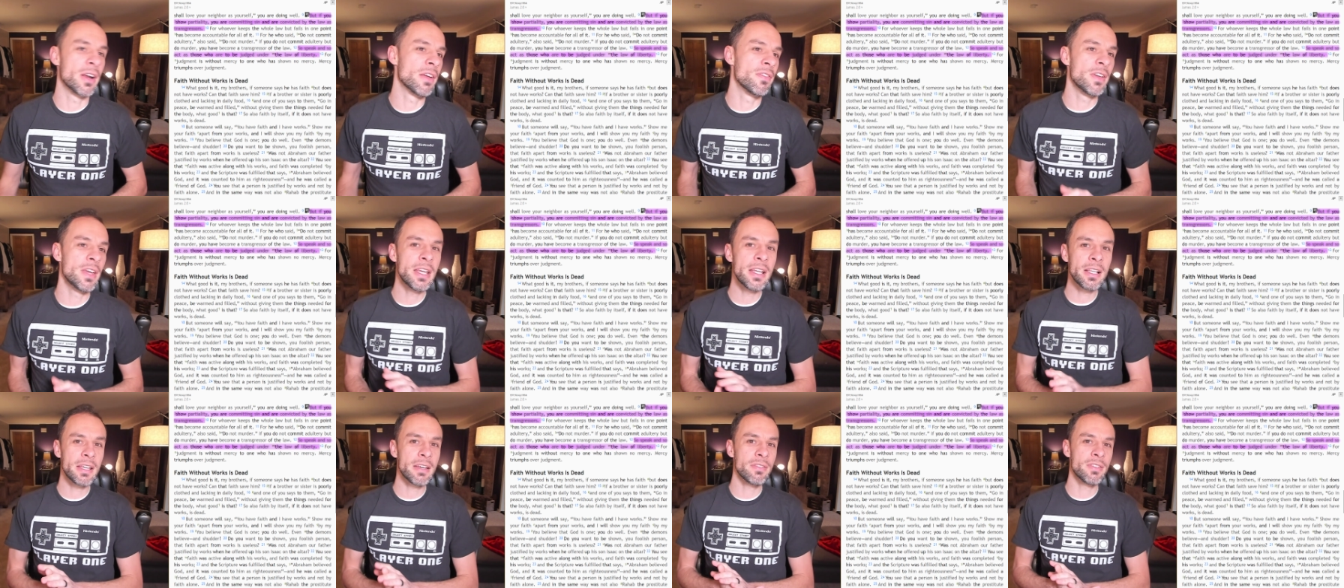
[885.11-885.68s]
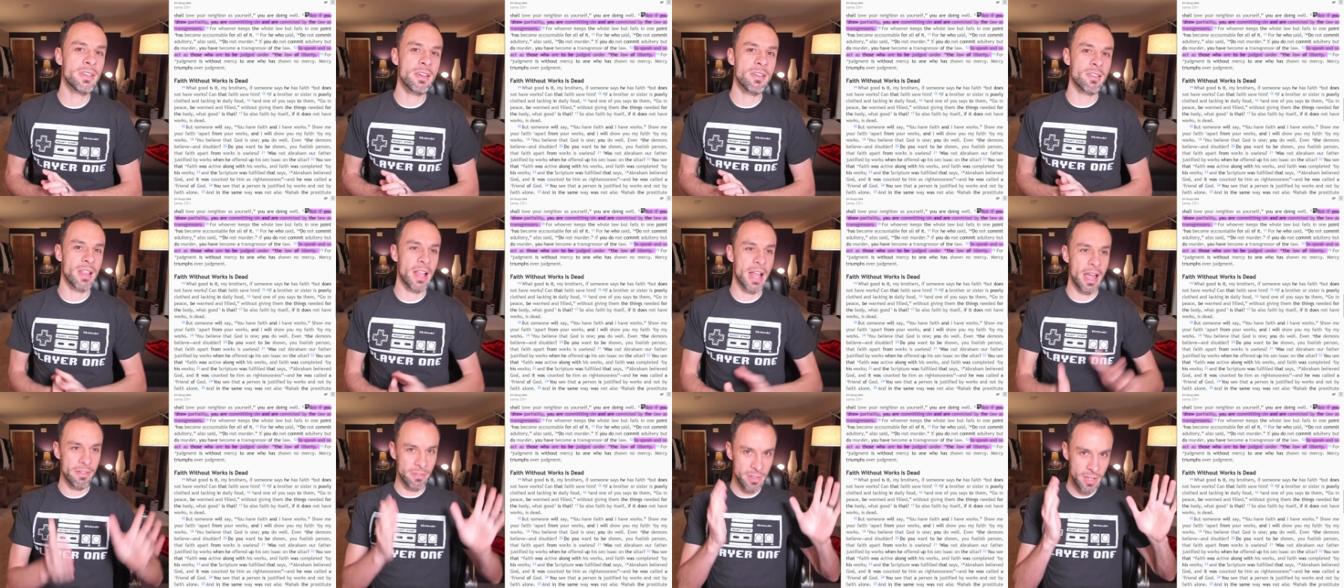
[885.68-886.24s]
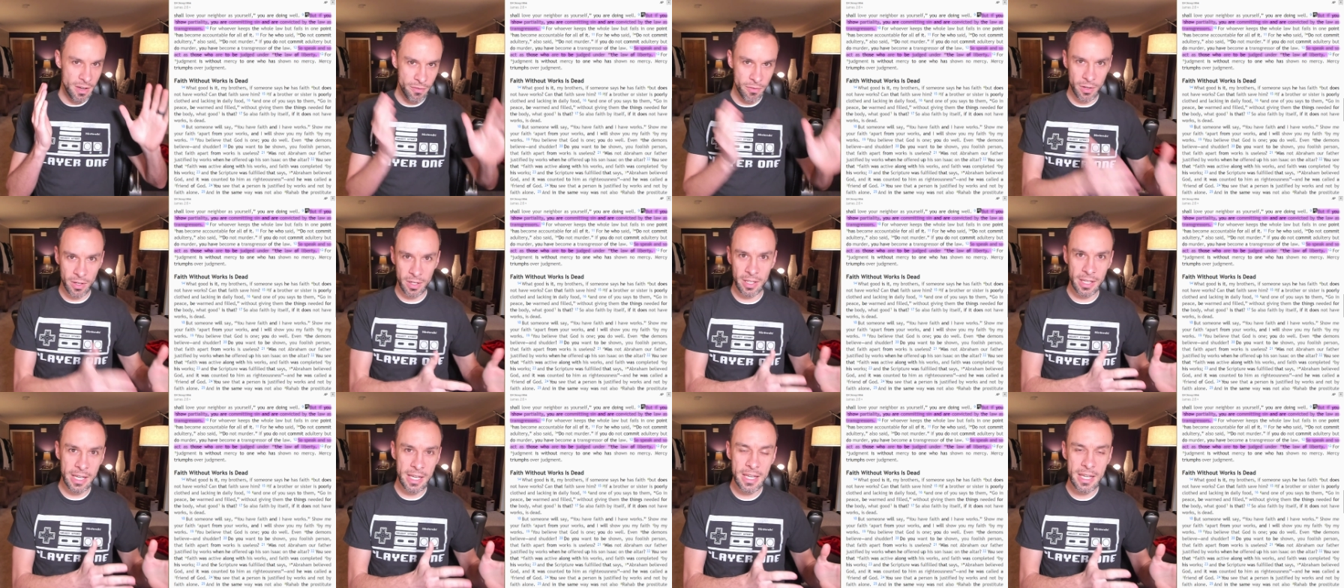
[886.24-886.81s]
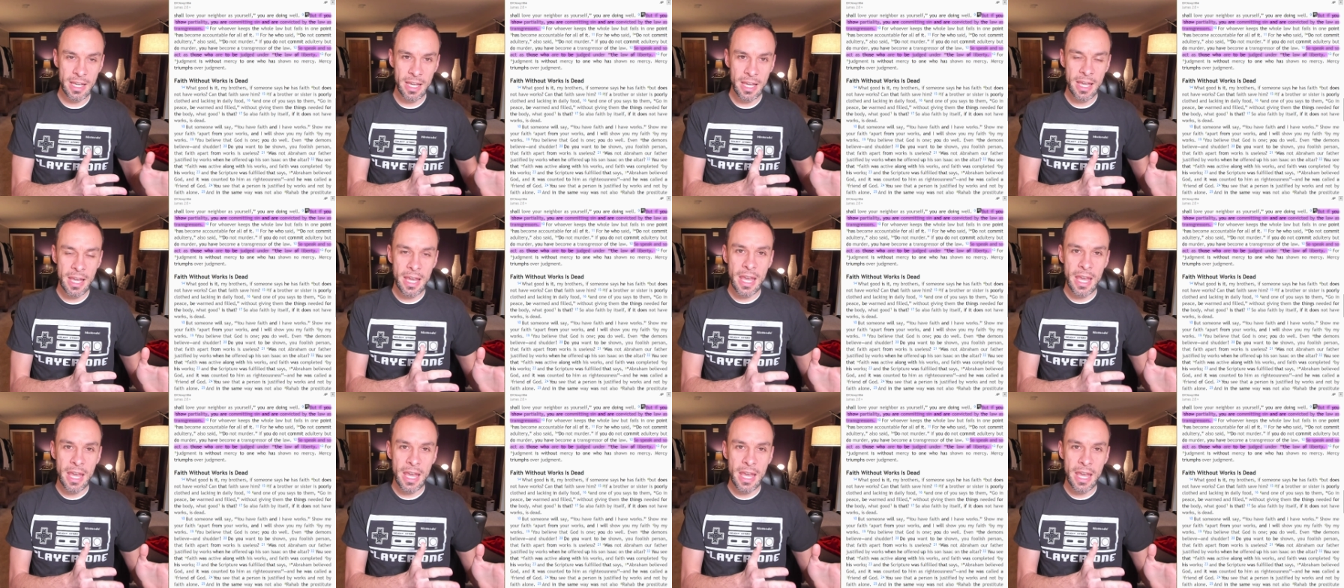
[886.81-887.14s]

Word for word: If he lived his life differently,